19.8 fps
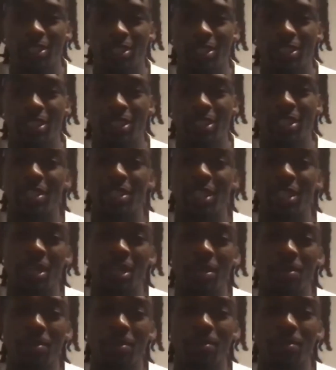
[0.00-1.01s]
his
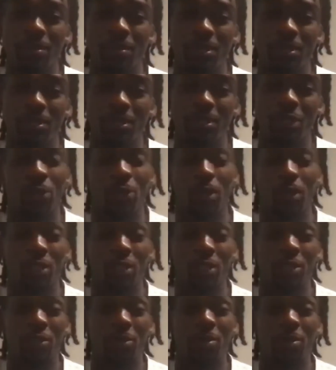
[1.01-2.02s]
name started with a
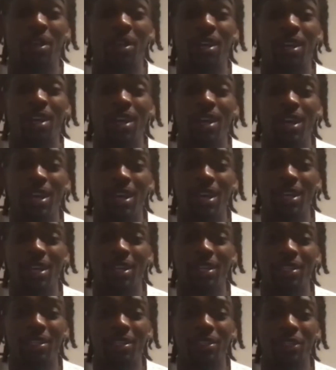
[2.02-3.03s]
Q.
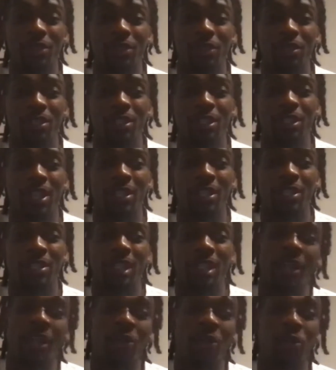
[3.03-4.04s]
And so in, like,
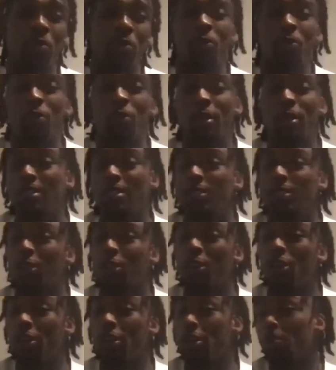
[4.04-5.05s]
that group of friends
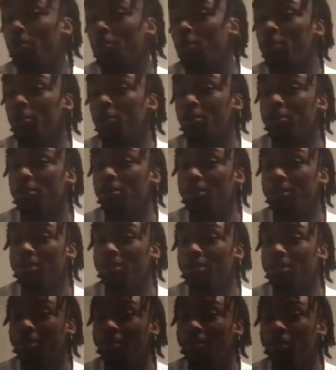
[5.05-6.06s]
called him Q.
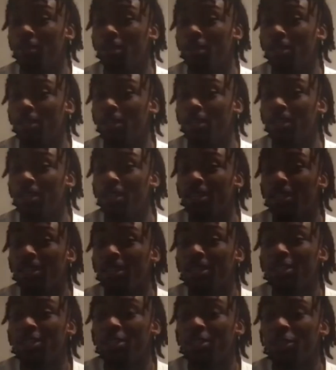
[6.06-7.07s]

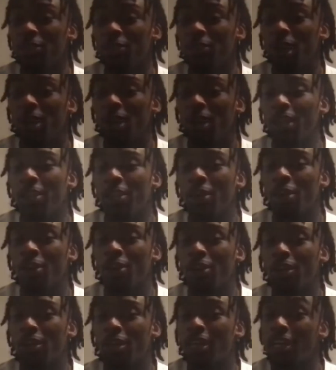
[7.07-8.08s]
So I get
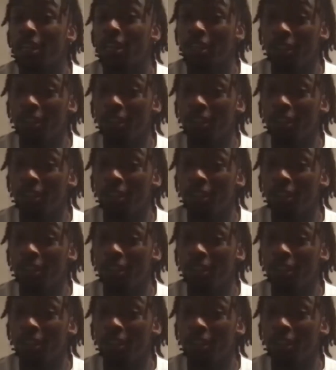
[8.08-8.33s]
called Key